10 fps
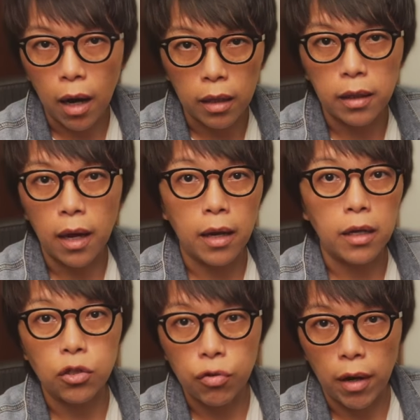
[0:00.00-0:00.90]
Are there
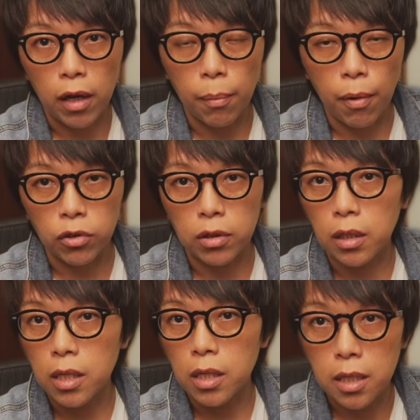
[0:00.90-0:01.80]
any trading
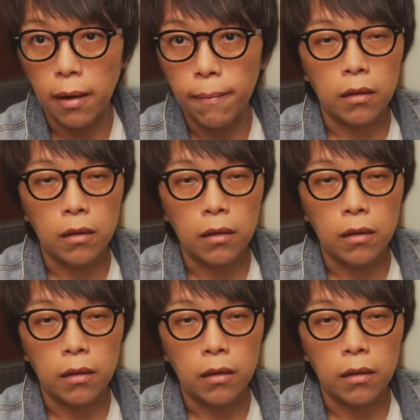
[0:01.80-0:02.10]
opportunities here?